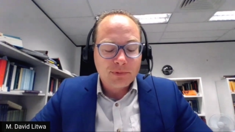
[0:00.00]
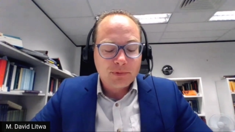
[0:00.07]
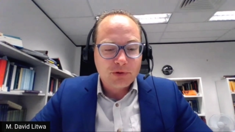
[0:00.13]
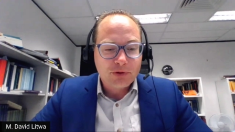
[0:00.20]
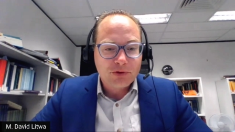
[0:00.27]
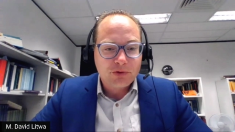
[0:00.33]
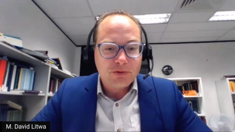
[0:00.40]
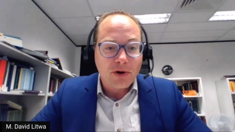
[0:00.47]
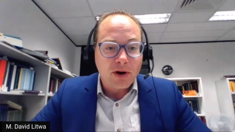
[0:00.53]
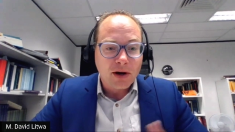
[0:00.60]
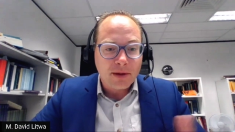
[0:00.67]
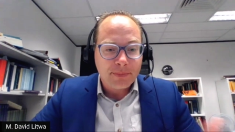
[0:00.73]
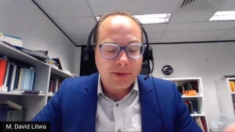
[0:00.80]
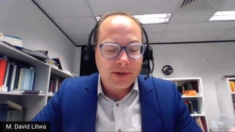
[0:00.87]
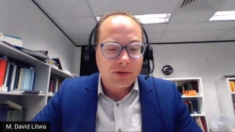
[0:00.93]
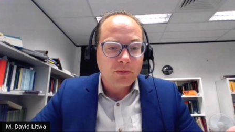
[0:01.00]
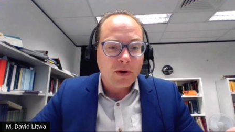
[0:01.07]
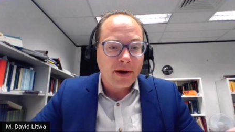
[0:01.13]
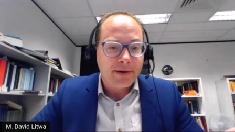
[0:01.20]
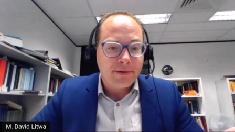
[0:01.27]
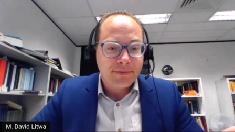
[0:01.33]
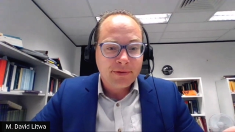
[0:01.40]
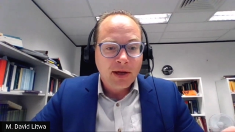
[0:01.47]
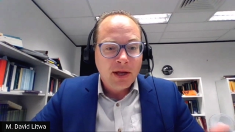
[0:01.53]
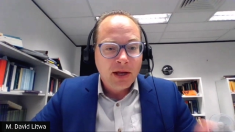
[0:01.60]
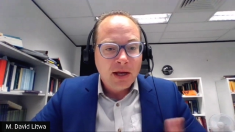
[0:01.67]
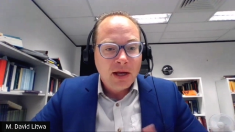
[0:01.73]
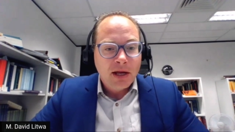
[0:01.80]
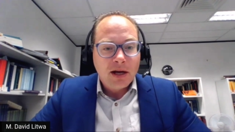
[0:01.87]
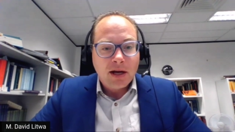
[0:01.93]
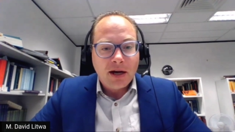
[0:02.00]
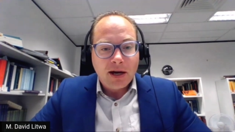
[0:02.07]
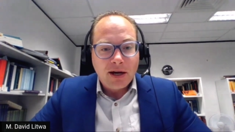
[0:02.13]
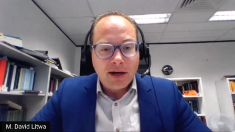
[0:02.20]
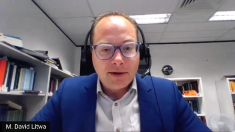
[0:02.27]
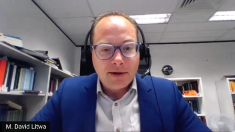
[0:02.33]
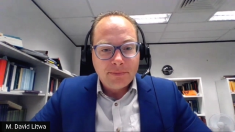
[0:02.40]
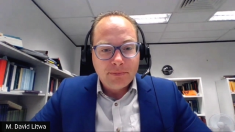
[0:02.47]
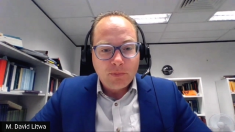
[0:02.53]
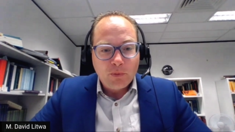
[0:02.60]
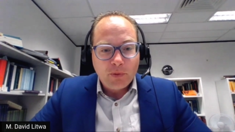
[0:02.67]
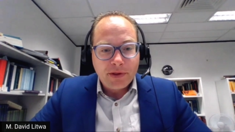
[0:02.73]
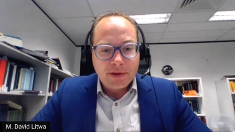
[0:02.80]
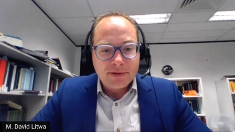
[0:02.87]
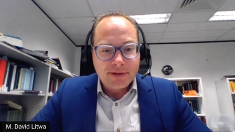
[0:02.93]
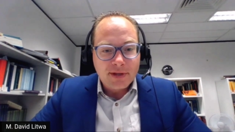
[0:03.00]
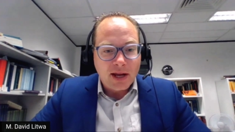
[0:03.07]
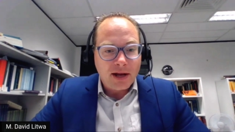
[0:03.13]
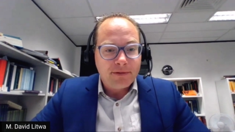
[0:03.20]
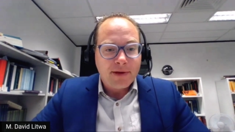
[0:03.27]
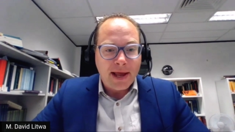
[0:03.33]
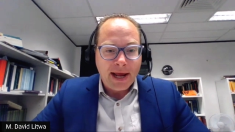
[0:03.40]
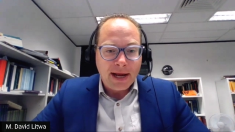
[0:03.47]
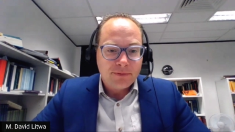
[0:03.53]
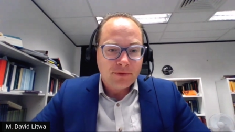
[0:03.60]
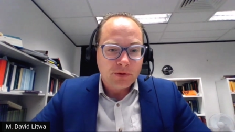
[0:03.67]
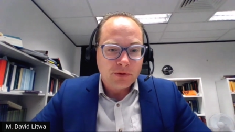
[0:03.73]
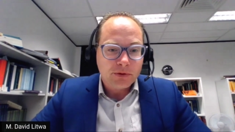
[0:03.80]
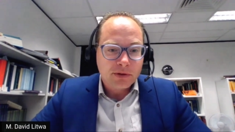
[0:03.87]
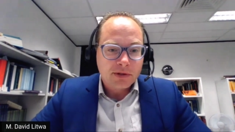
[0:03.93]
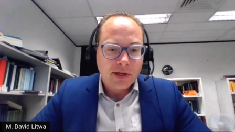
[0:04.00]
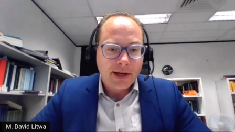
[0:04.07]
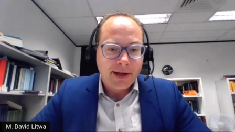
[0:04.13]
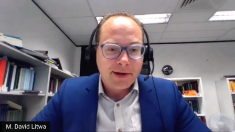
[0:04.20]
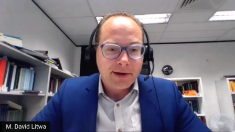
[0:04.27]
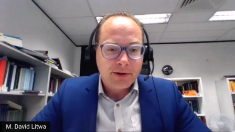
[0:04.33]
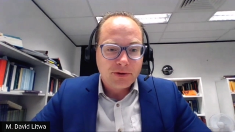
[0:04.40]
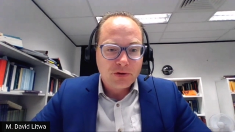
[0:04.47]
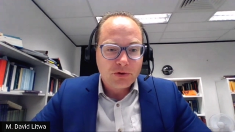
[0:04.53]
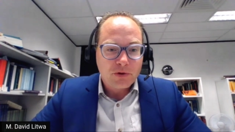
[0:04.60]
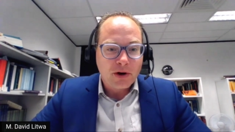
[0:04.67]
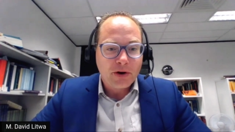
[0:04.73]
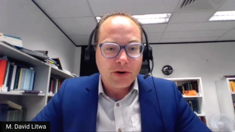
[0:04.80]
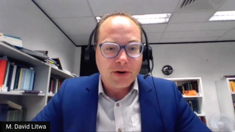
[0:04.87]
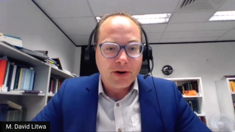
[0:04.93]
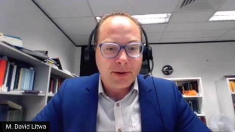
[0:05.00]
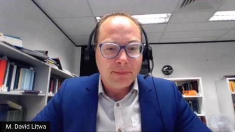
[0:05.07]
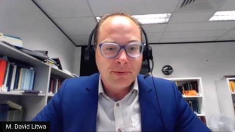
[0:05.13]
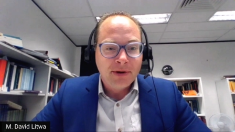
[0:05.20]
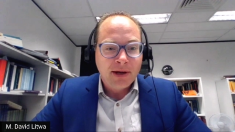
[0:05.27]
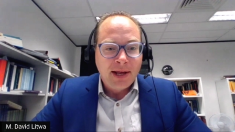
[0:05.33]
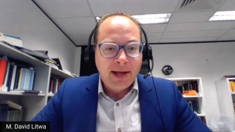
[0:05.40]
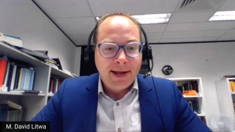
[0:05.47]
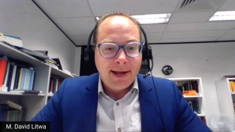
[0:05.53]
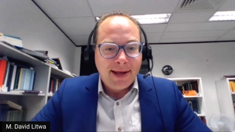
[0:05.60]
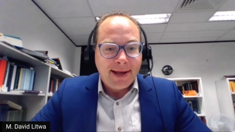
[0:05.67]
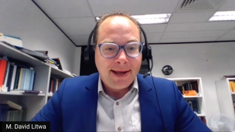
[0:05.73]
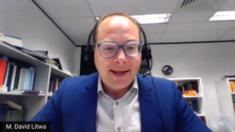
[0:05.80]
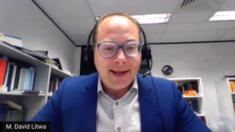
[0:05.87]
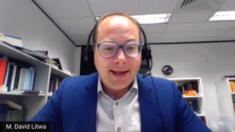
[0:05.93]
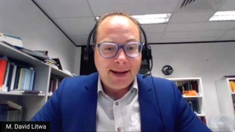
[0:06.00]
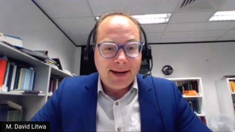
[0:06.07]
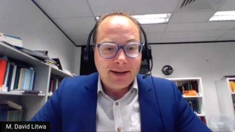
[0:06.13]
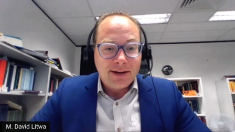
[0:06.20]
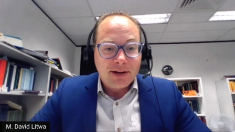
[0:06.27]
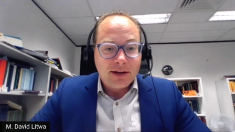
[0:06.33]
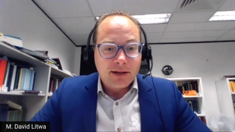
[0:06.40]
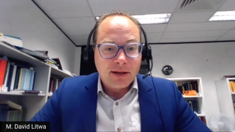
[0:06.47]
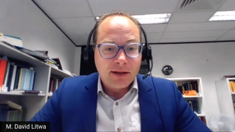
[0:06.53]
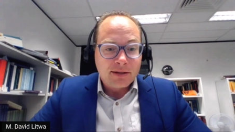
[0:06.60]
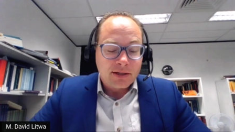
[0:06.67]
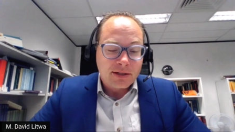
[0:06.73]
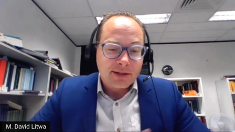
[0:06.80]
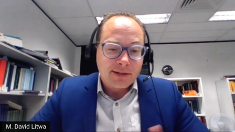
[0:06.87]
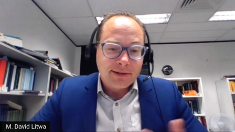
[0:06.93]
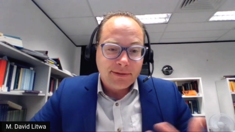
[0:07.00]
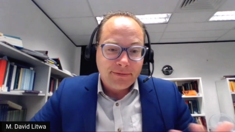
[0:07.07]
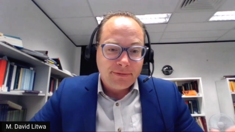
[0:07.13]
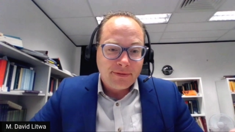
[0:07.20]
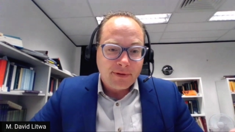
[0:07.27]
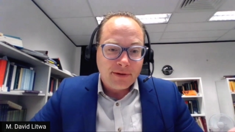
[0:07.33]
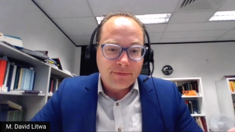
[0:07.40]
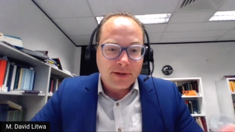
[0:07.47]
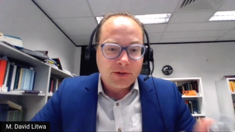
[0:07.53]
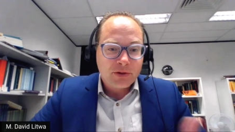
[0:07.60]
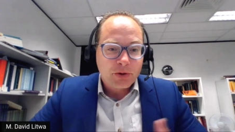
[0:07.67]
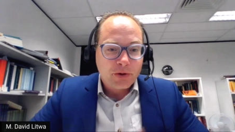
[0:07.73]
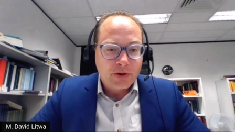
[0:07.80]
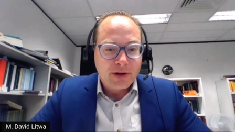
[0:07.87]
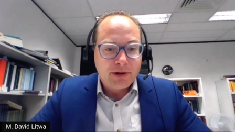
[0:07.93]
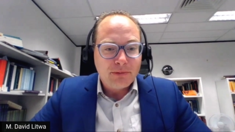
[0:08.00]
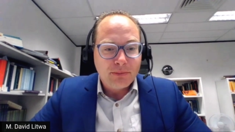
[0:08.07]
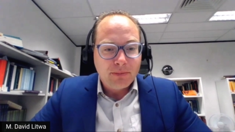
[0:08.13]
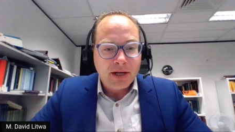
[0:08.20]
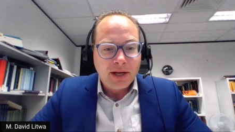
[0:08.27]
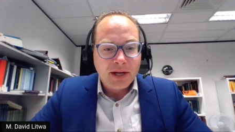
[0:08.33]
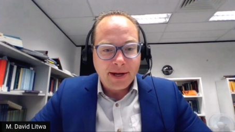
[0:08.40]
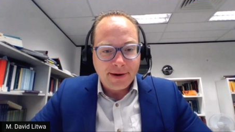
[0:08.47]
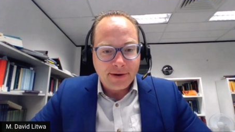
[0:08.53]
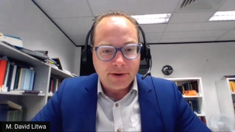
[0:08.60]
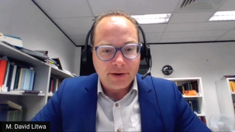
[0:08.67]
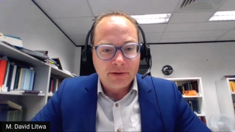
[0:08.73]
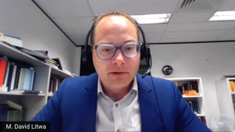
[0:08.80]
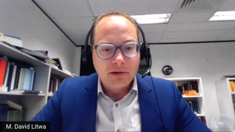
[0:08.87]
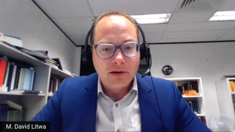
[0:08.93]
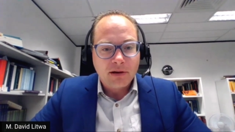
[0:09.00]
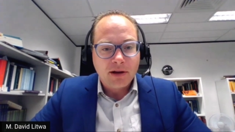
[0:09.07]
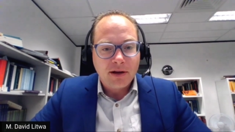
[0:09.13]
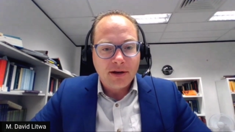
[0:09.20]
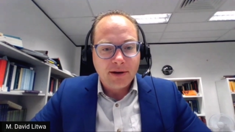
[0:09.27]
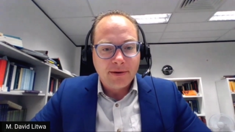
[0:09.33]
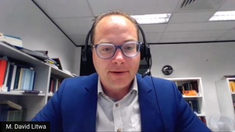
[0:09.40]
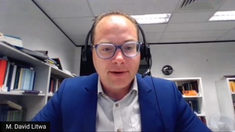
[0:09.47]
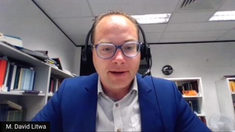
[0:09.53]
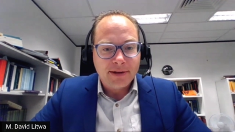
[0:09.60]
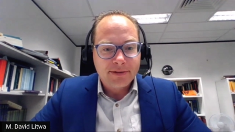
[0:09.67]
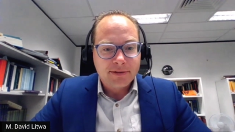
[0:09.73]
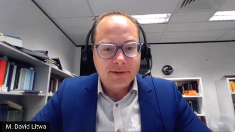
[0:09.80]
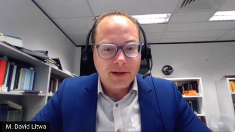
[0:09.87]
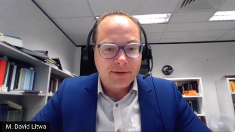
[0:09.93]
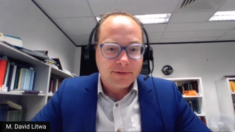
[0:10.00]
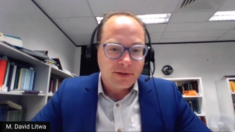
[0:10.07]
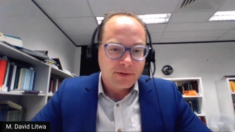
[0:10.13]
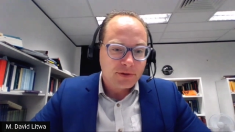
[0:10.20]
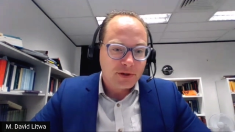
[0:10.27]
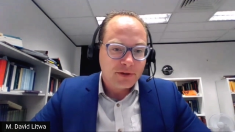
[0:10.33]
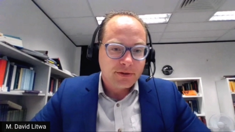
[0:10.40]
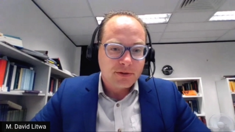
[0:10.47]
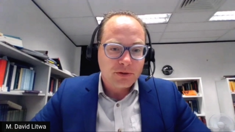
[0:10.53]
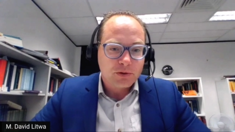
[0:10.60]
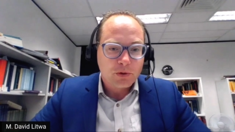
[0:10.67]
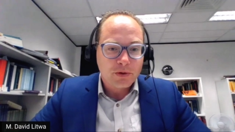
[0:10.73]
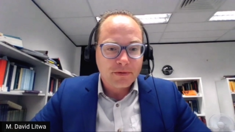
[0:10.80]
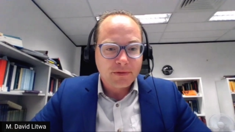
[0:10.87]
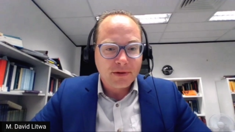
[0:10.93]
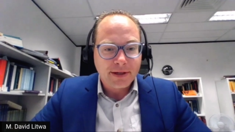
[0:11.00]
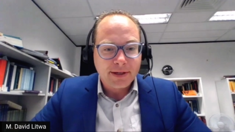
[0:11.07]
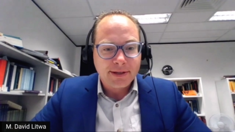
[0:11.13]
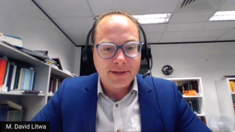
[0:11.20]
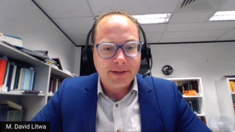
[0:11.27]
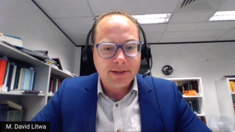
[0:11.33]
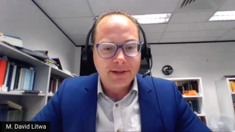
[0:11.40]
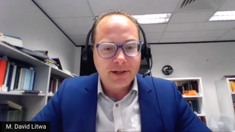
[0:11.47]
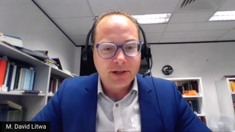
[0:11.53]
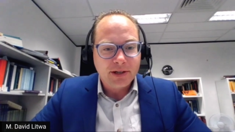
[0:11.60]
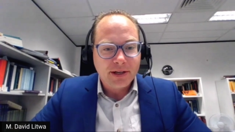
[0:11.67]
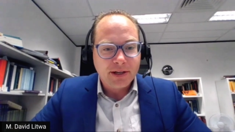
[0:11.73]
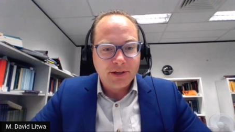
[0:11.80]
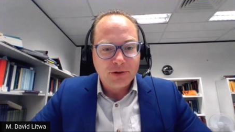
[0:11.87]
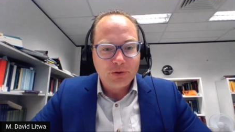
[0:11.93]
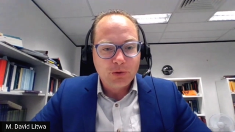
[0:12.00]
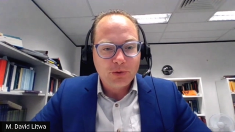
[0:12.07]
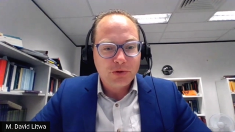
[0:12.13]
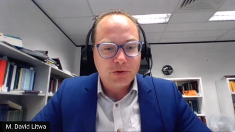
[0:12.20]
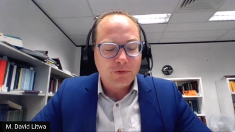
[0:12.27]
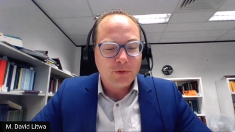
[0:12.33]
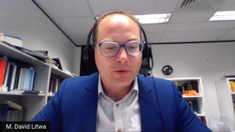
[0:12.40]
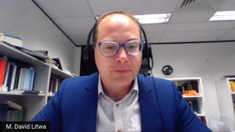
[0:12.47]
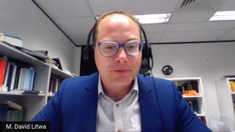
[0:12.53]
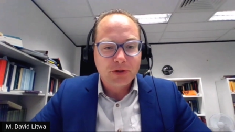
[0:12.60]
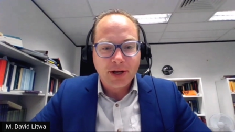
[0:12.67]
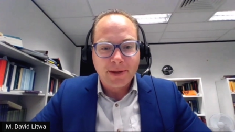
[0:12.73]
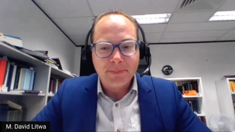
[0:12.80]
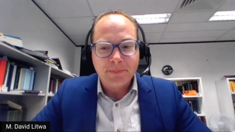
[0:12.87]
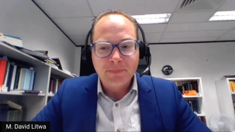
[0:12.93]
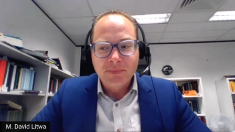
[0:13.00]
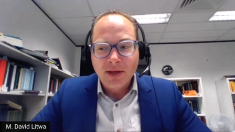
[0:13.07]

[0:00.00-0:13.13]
strung up his wife um, with a set of anvils and strung her up and uh, essentially affixed her in midair uh, as, as if she's sort of like uh, in, in, cruciform shape.